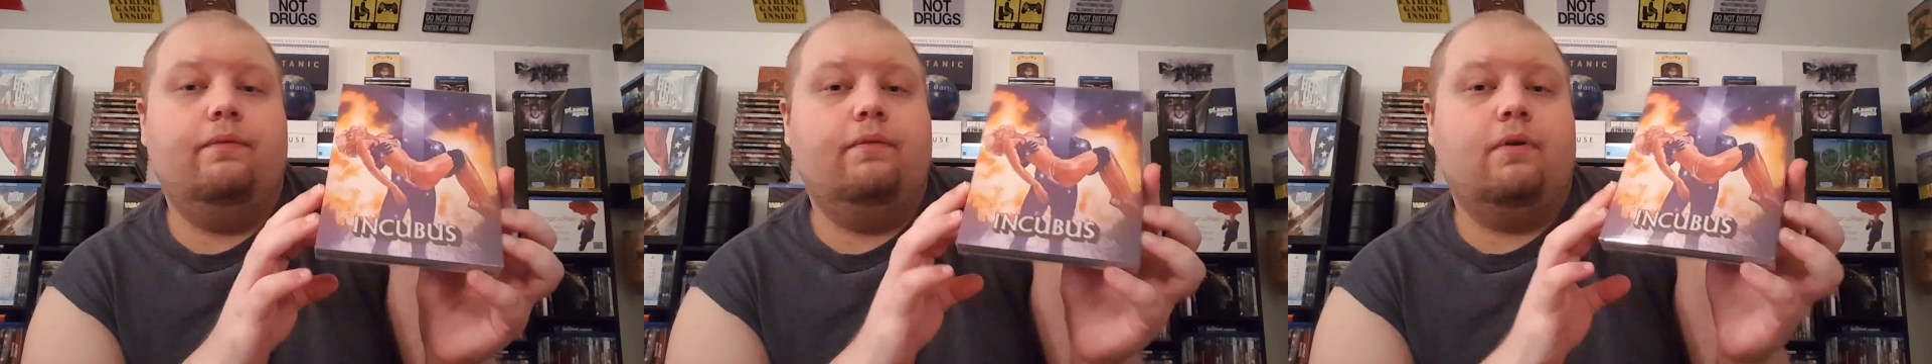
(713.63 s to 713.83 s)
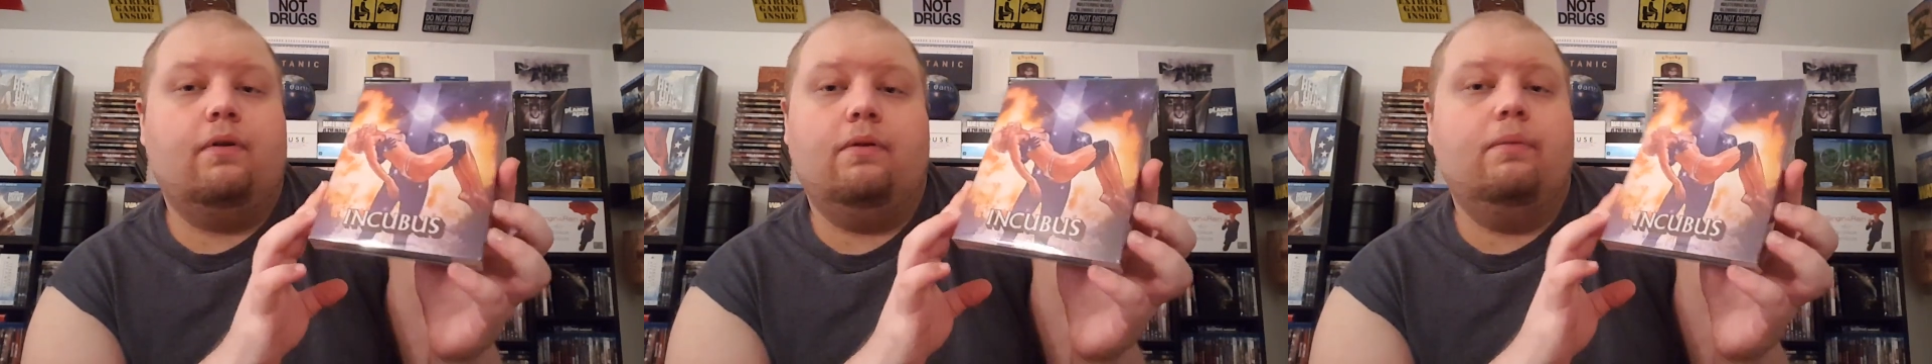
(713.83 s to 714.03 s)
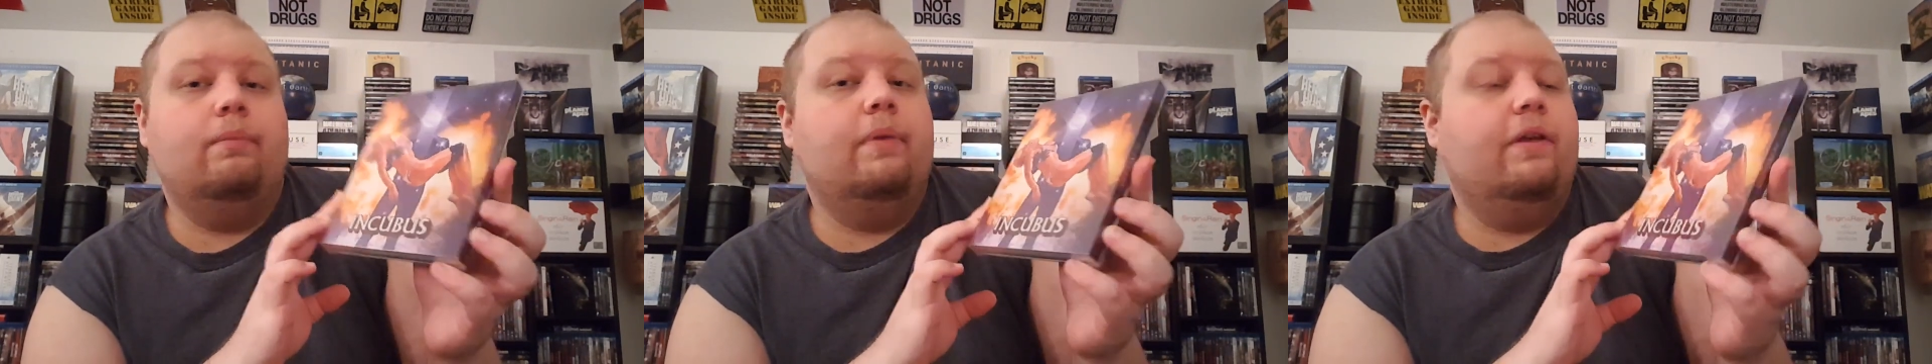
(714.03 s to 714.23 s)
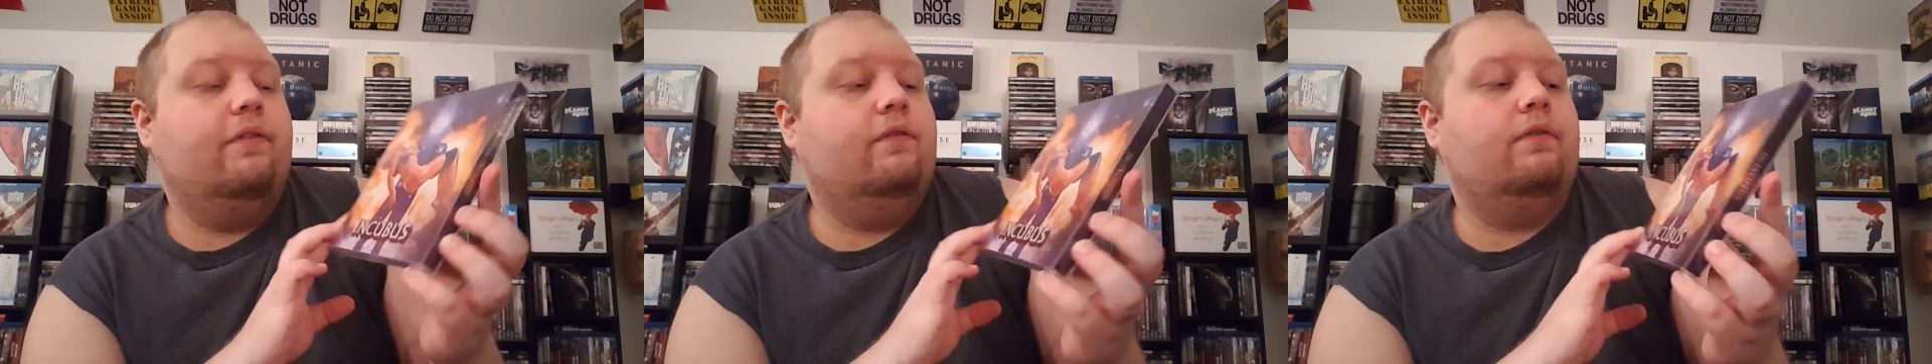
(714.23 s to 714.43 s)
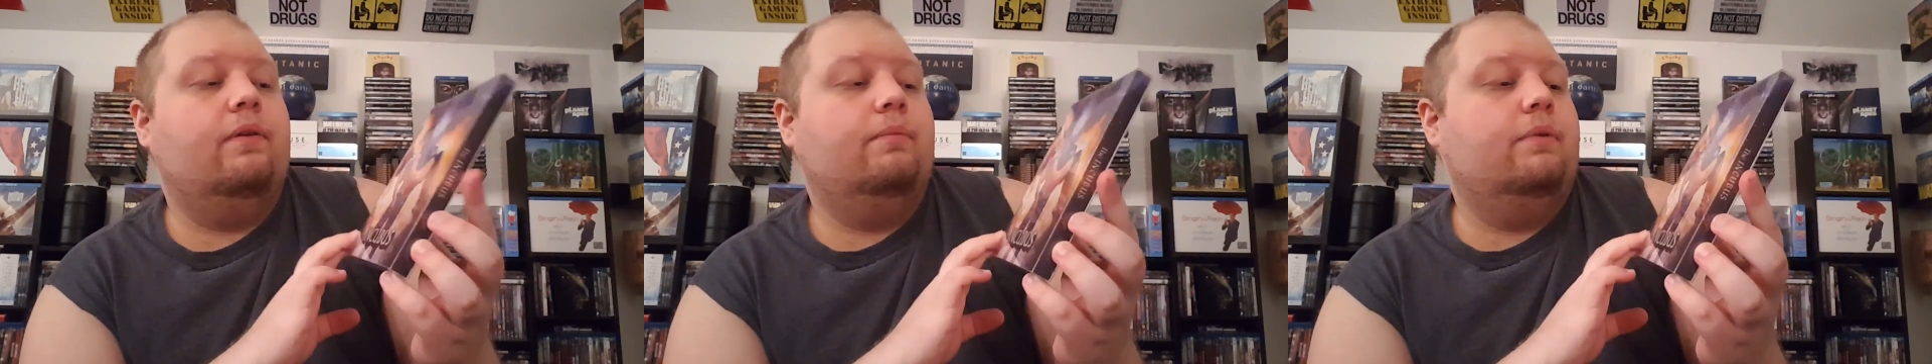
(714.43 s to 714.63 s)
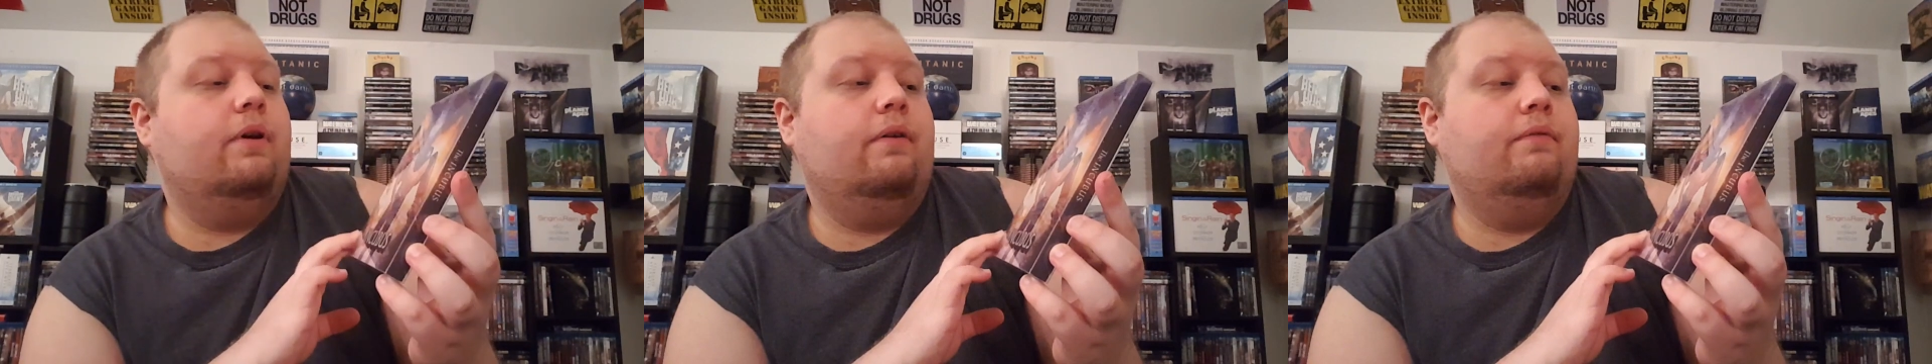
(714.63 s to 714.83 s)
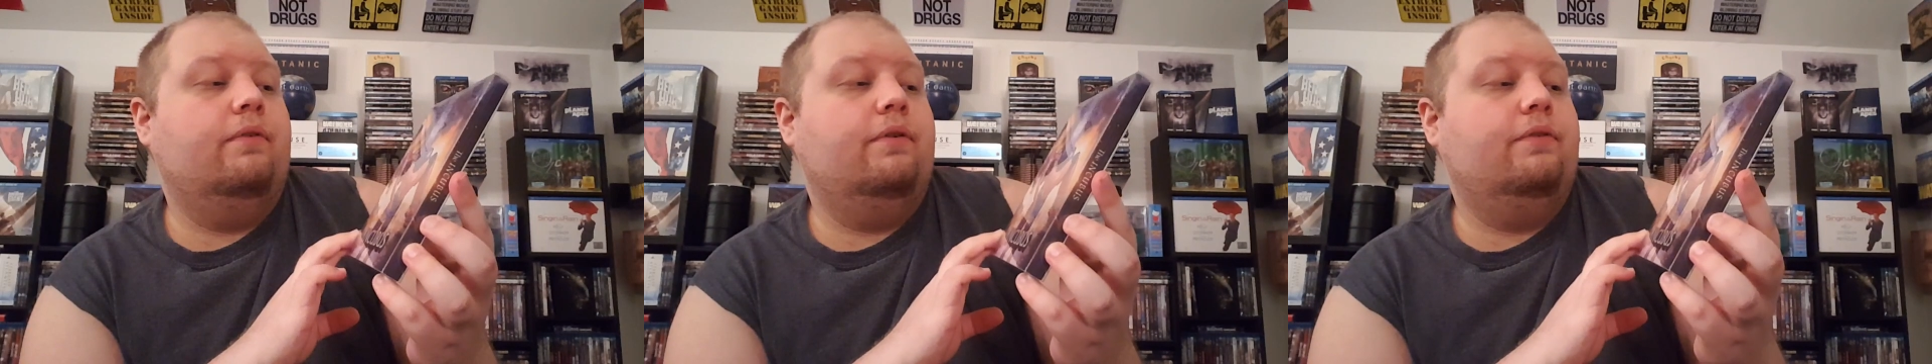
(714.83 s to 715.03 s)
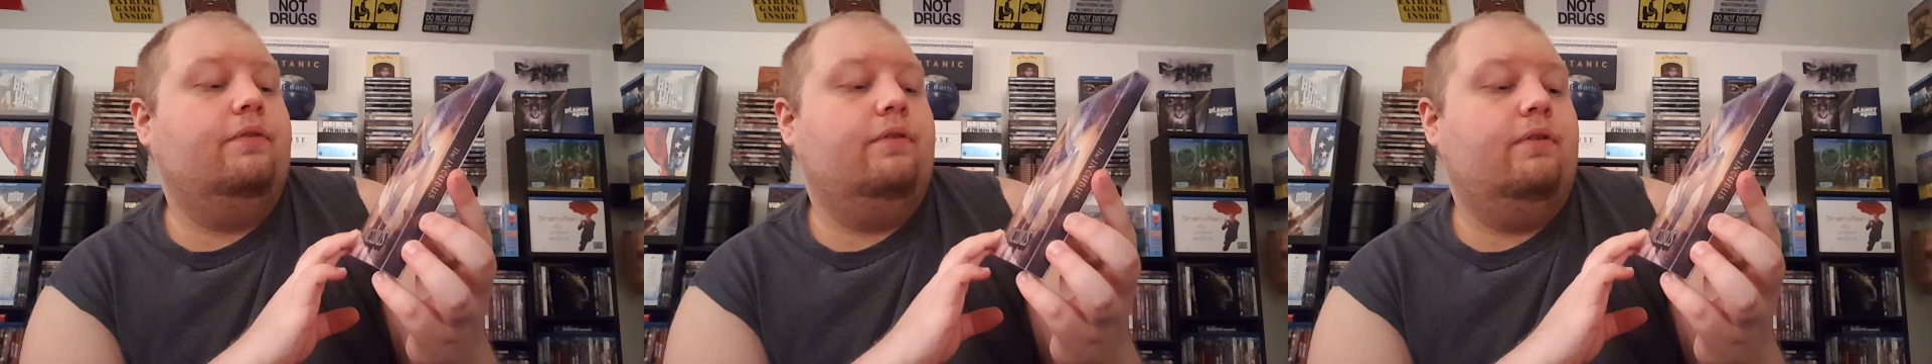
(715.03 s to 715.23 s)
for best
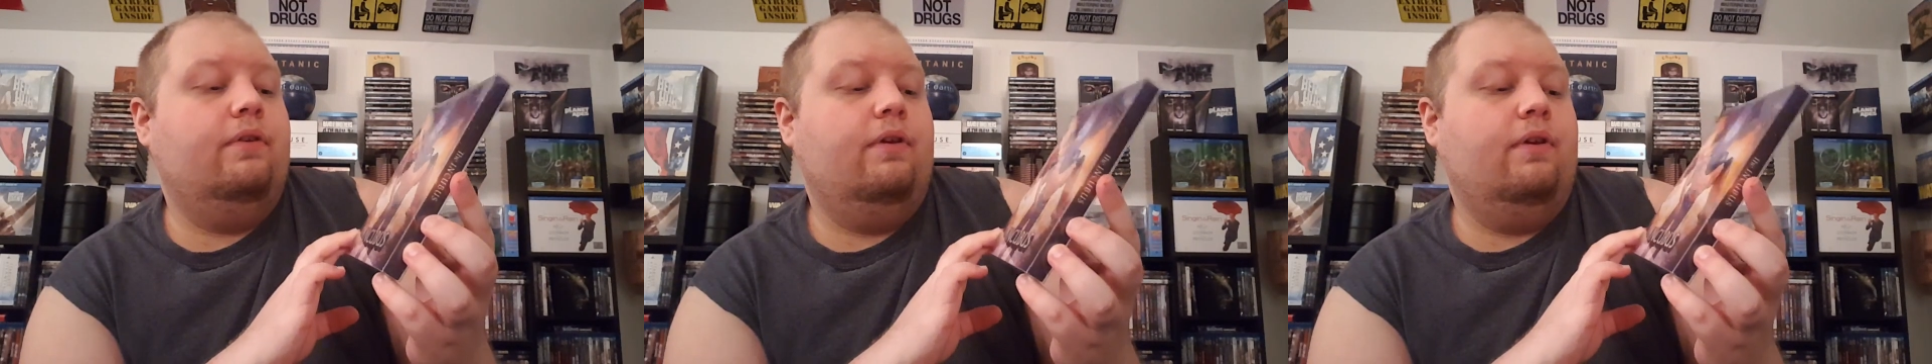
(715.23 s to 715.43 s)
slipcovers.